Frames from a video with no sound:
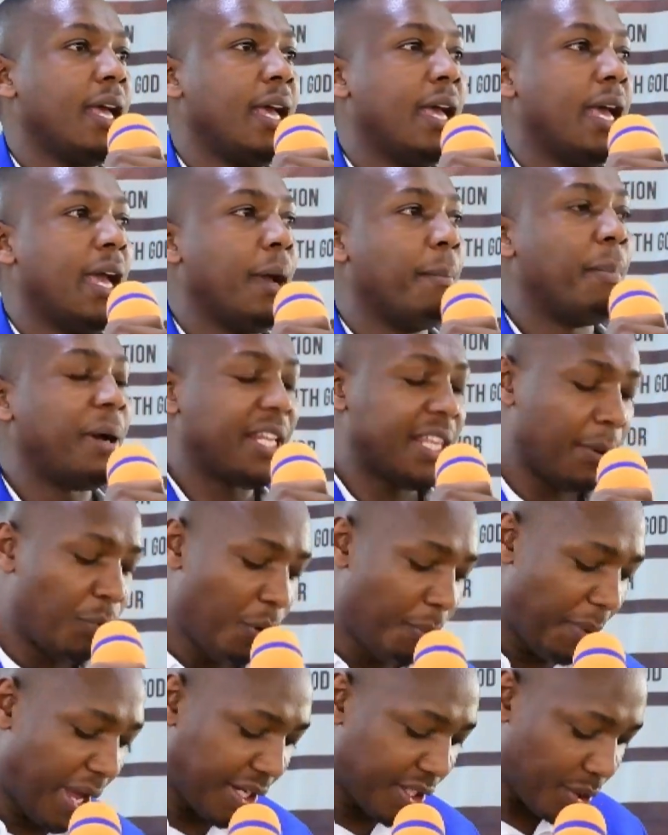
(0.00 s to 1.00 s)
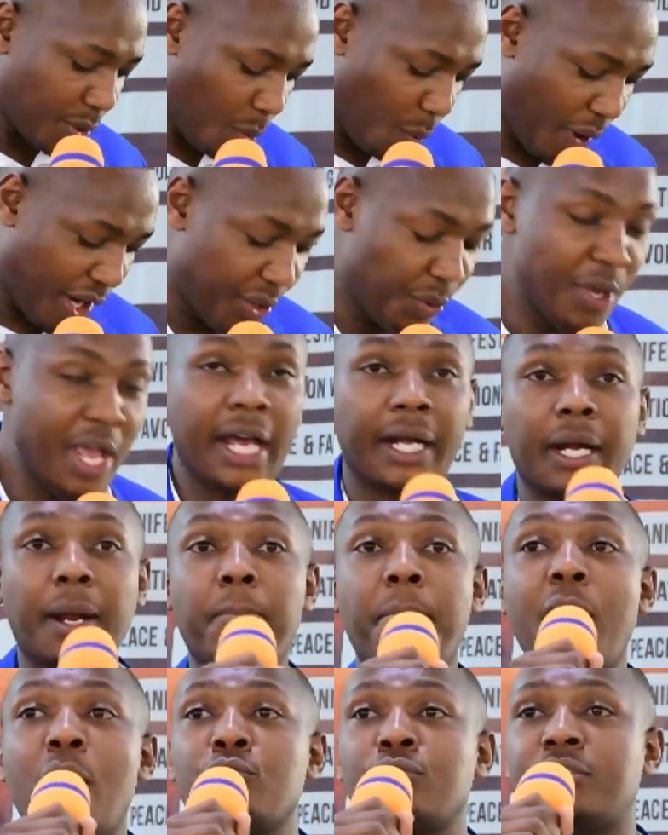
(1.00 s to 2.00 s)
But the moment when we are
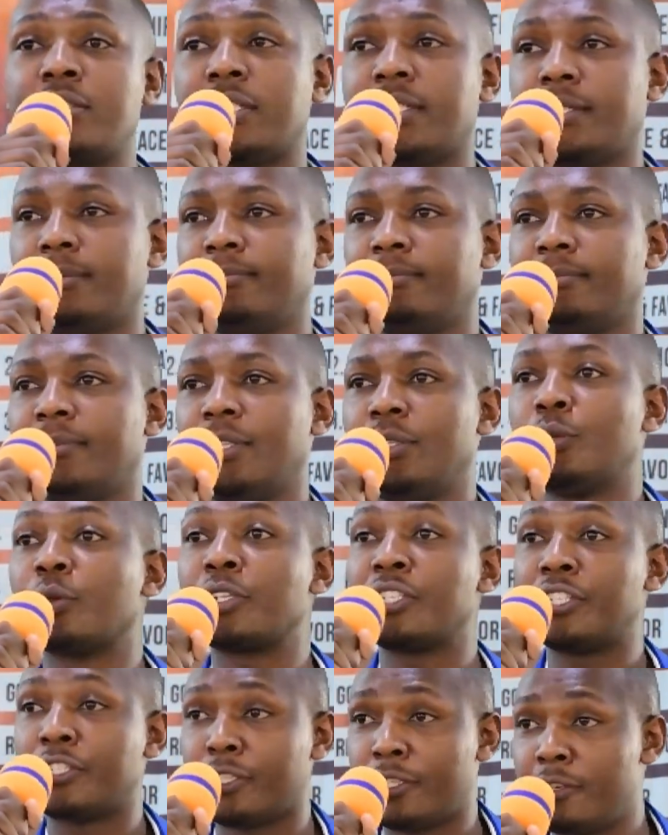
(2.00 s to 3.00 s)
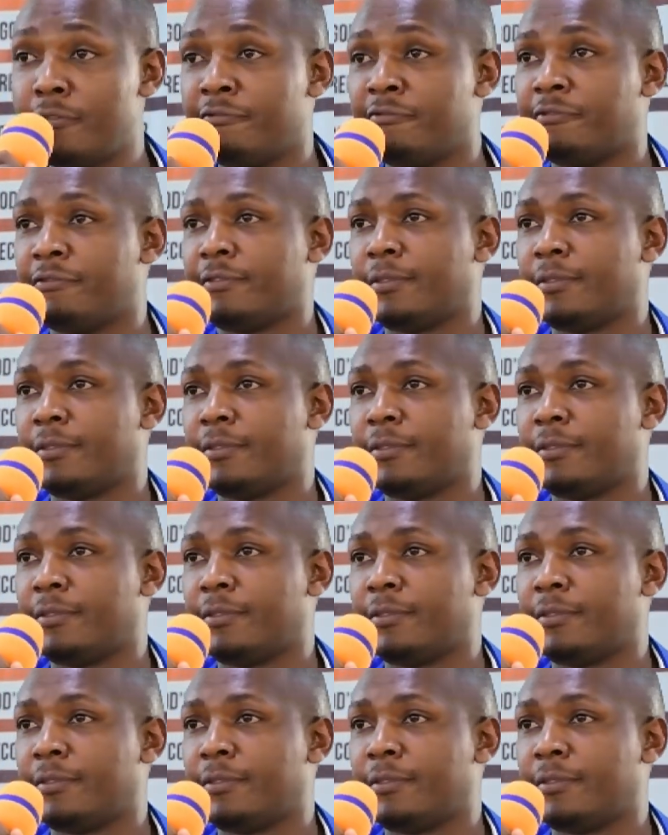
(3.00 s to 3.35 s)
about to receive